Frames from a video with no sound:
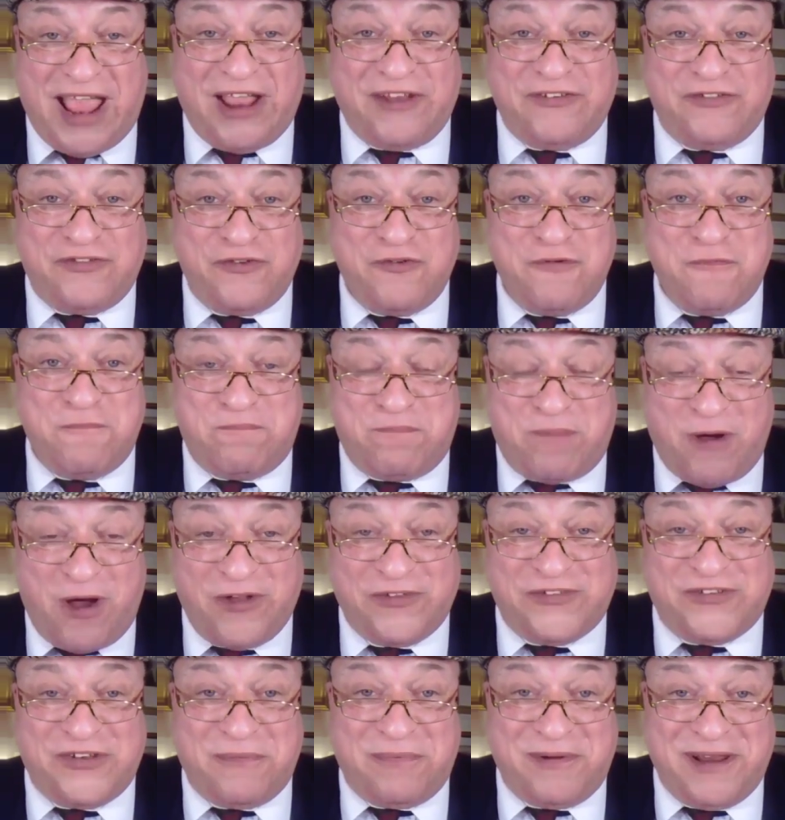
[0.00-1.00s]
as you
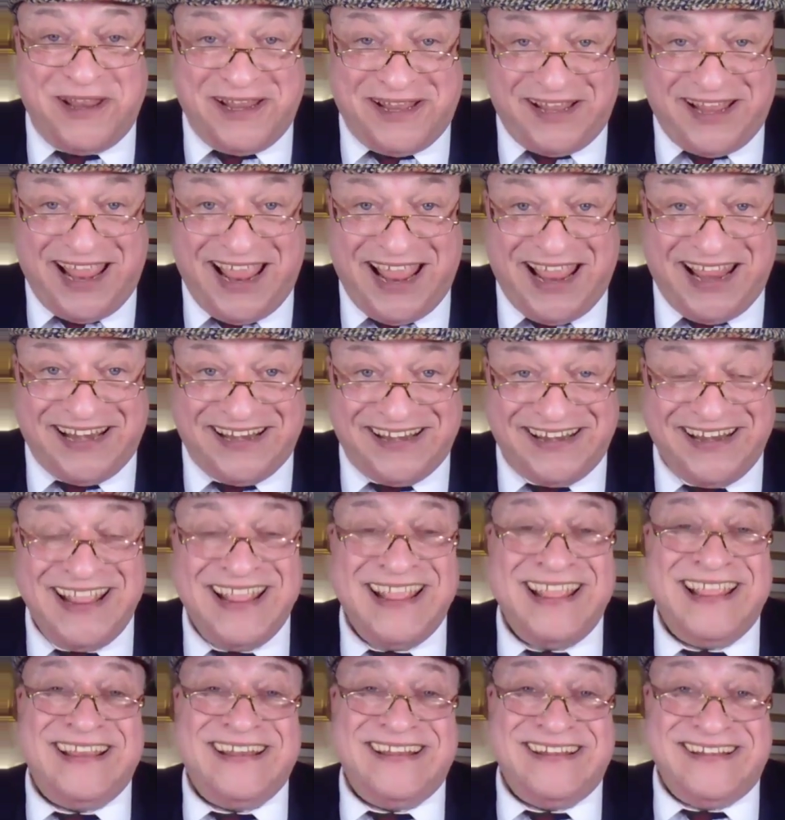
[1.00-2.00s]
possibly can.
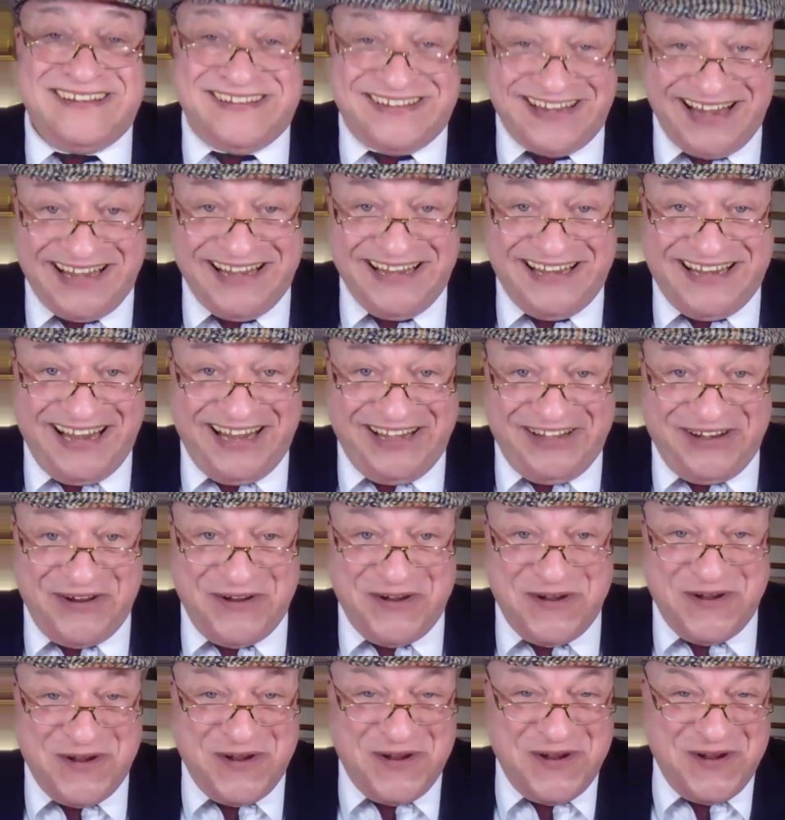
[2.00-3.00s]
Dinky
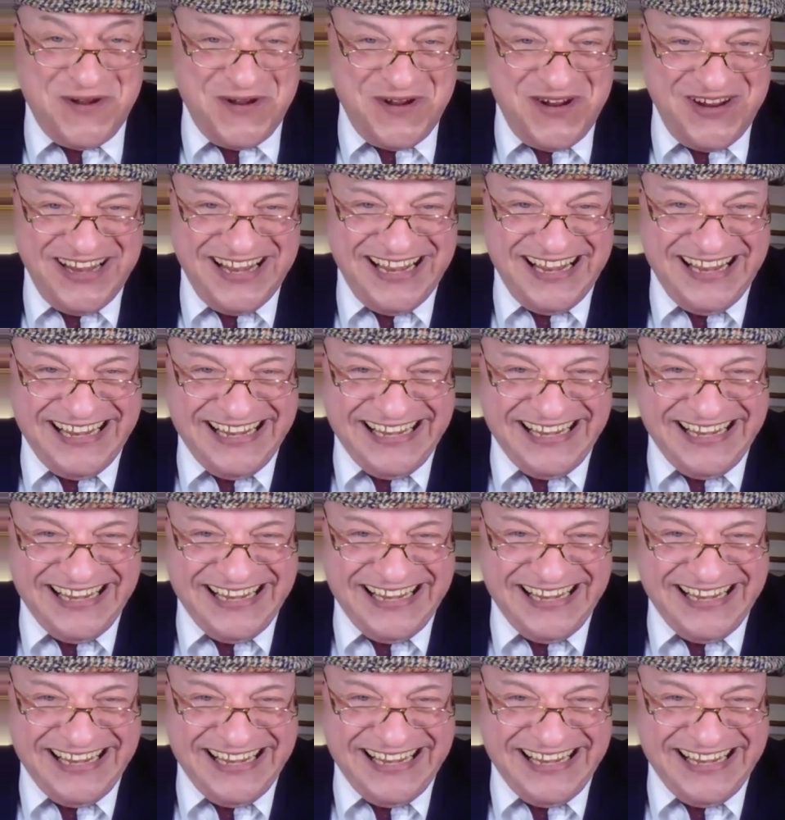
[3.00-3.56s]
doo!